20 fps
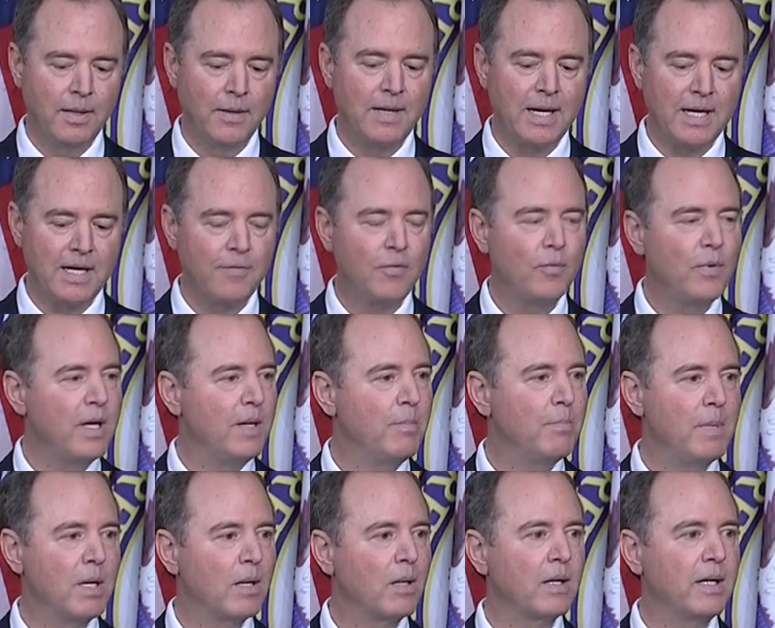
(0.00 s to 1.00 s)
that if we
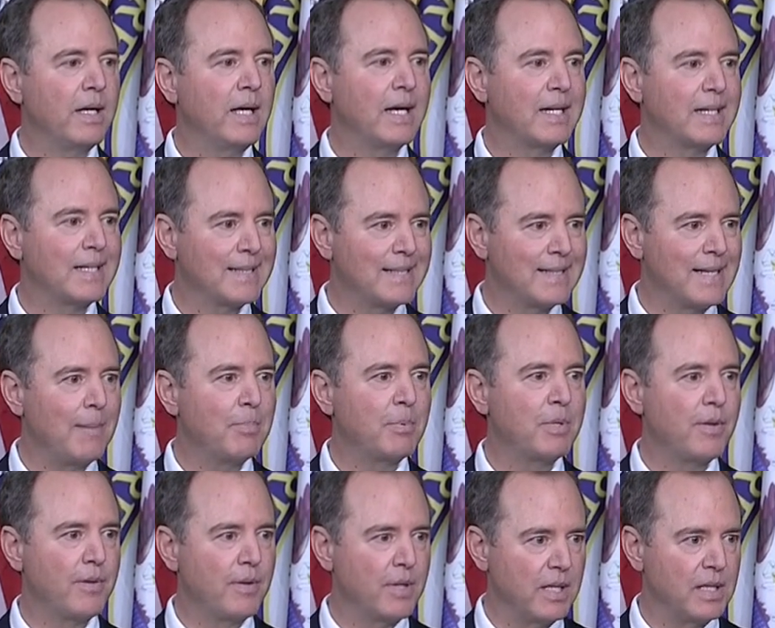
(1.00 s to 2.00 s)
merely
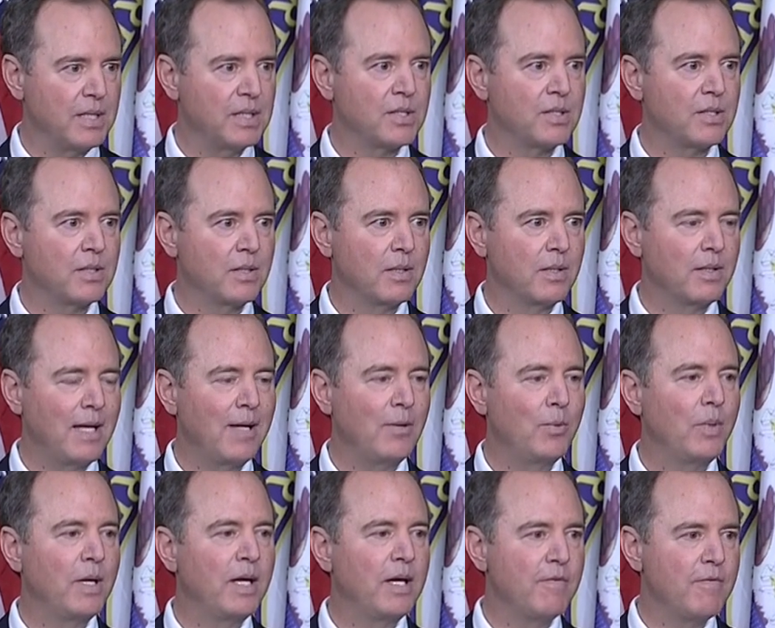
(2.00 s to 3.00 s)
accept this, that
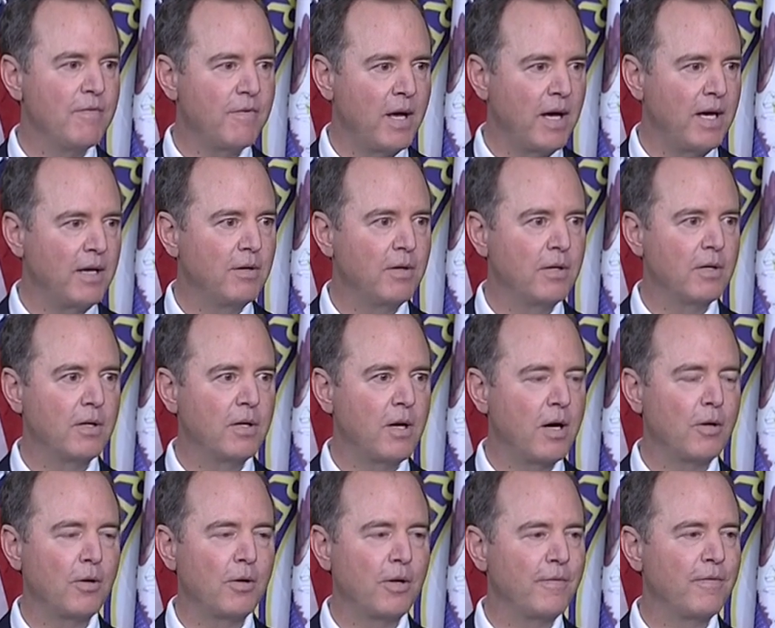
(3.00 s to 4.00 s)
we invite
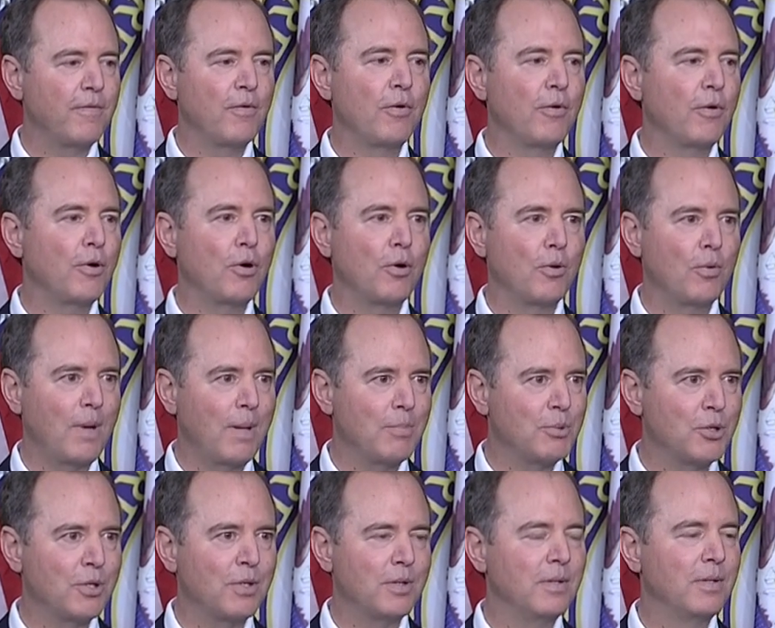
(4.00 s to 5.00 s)
not only further
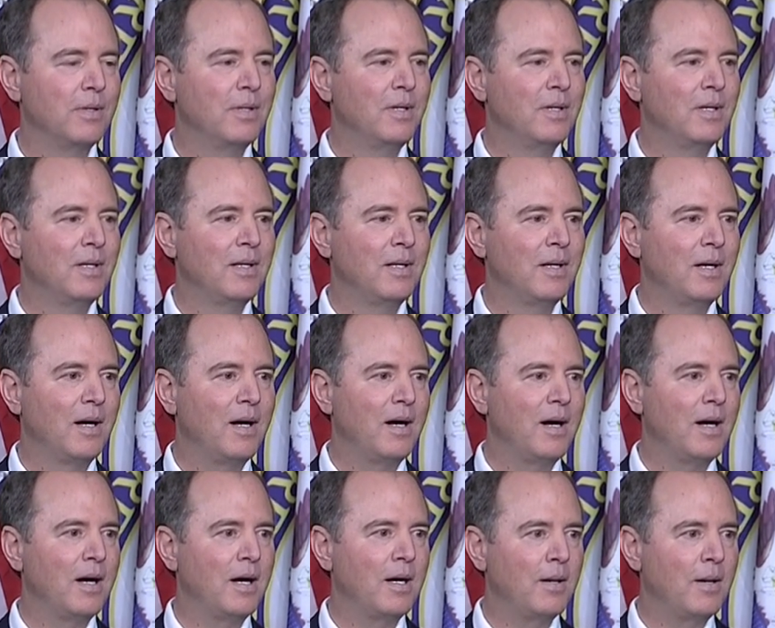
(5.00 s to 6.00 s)
corruption
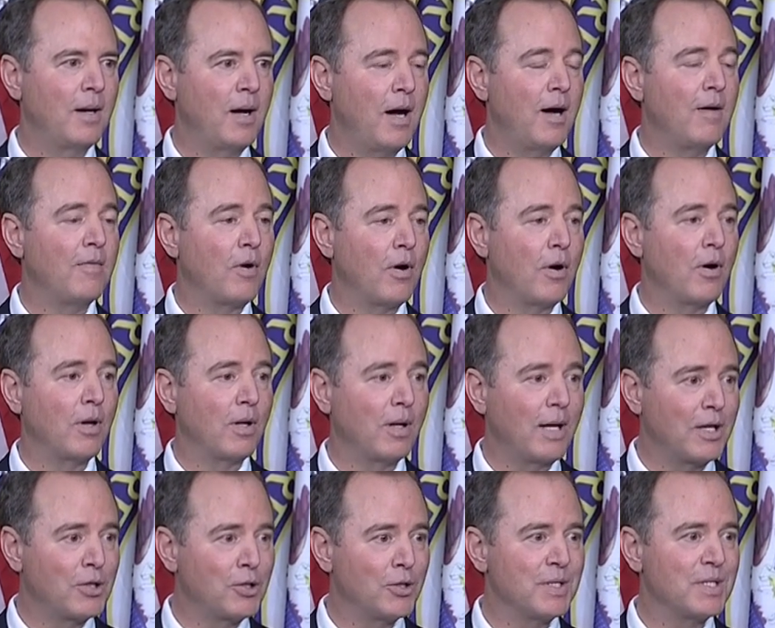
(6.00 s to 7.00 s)
of our
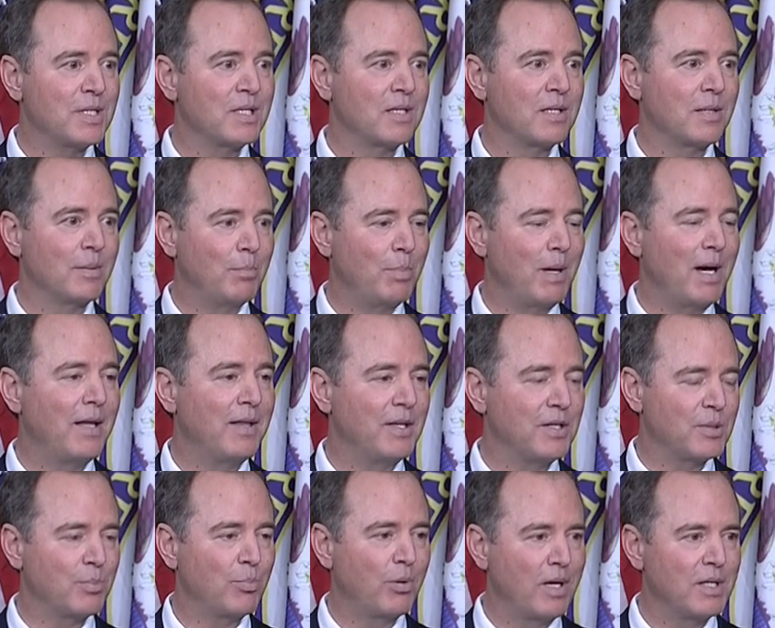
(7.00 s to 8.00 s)
elections by
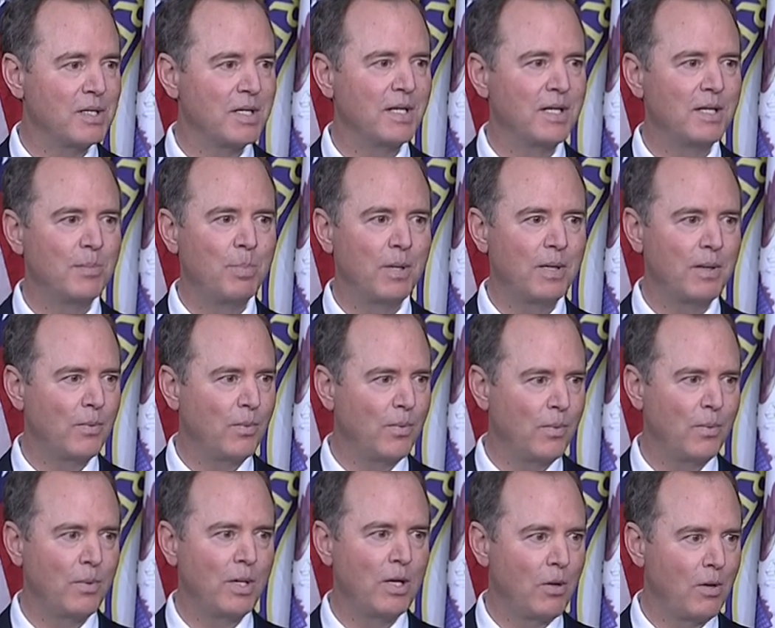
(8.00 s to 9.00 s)
this president, but
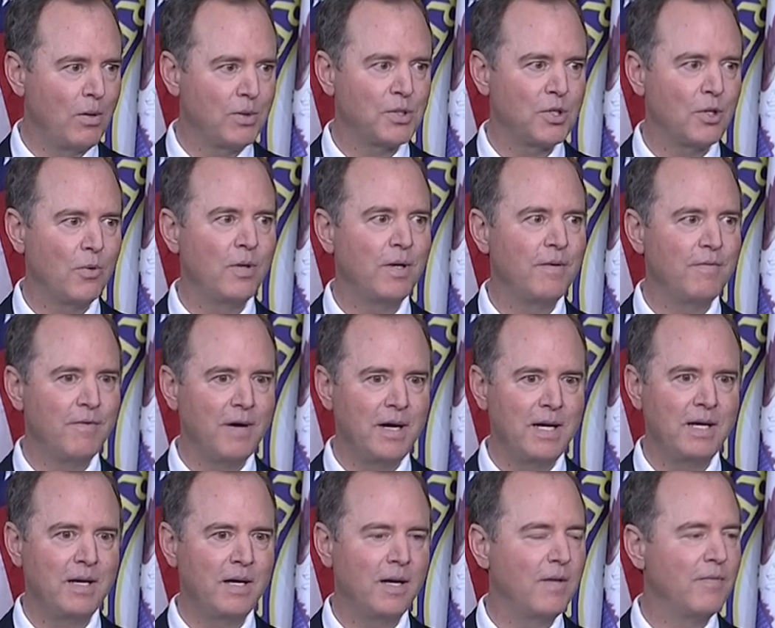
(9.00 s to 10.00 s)
we also
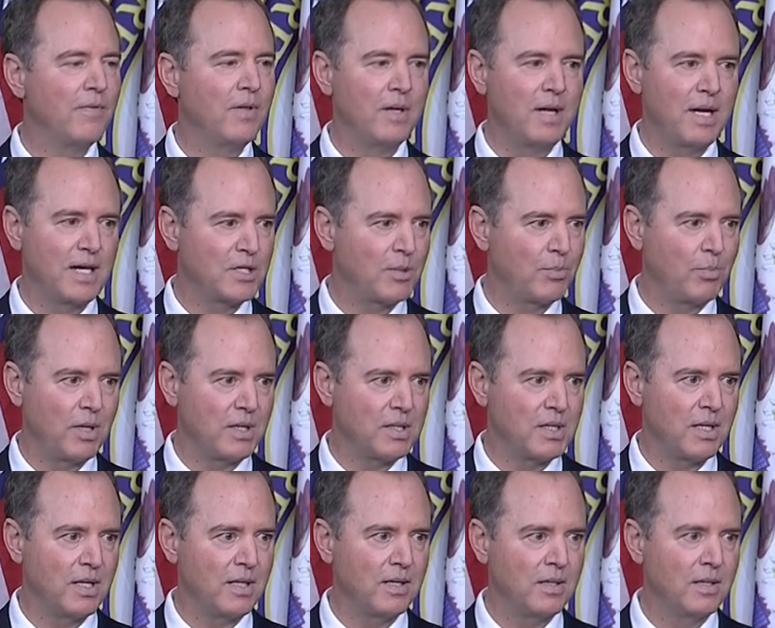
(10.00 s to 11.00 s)
invite it of the next
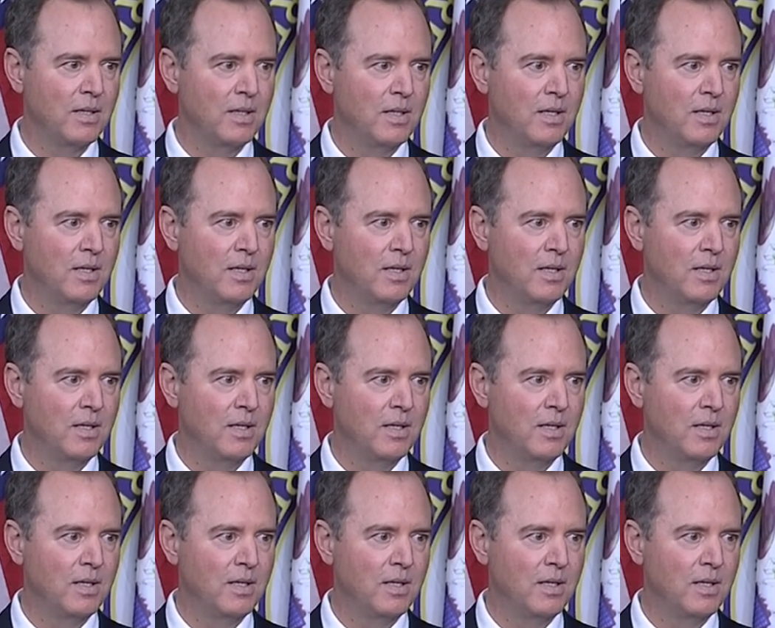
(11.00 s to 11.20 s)
president.